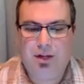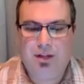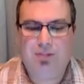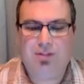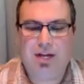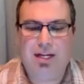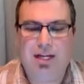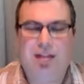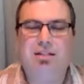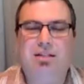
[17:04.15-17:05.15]
The second
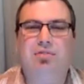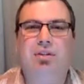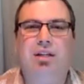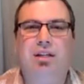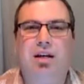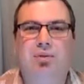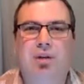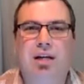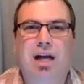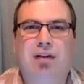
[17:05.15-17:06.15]
activity that
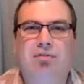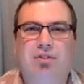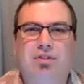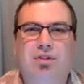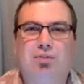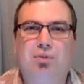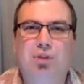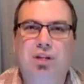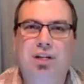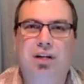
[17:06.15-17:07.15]
we have this
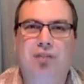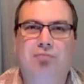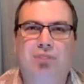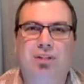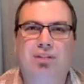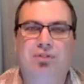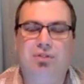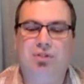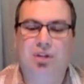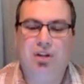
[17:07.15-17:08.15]
community of
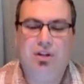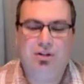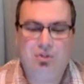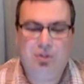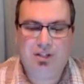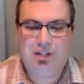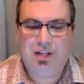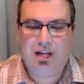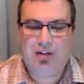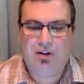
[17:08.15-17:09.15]
believers doing
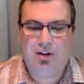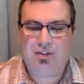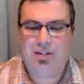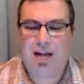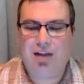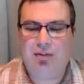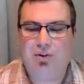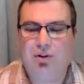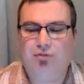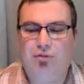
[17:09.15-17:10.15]
together is
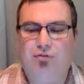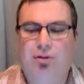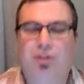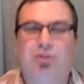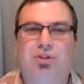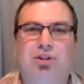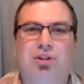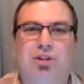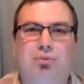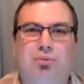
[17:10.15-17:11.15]
gathering for
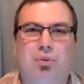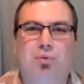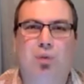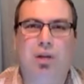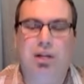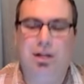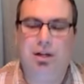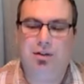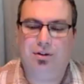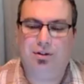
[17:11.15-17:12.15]
fellowship with one
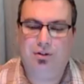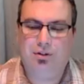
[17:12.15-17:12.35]
another.